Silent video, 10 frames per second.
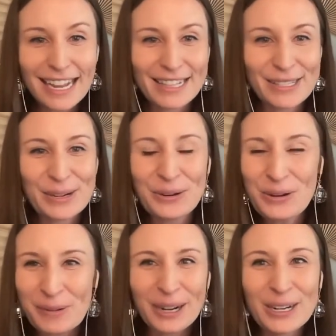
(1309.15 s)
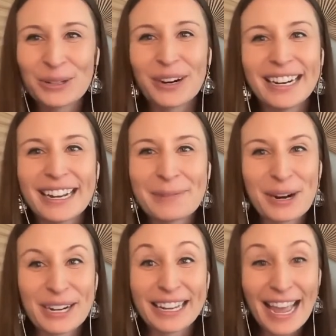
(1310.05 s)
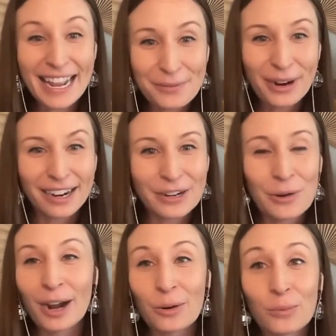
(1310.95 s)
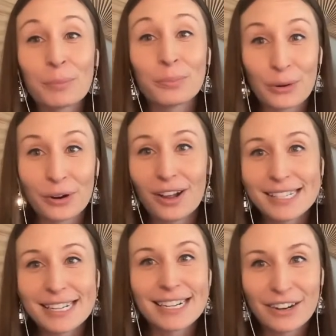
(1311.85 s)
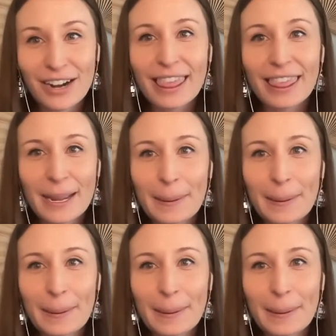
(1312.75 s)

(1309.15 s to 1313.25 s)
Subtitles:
And so Cooper can join the party anywhere, no matter what protocol sits underneath.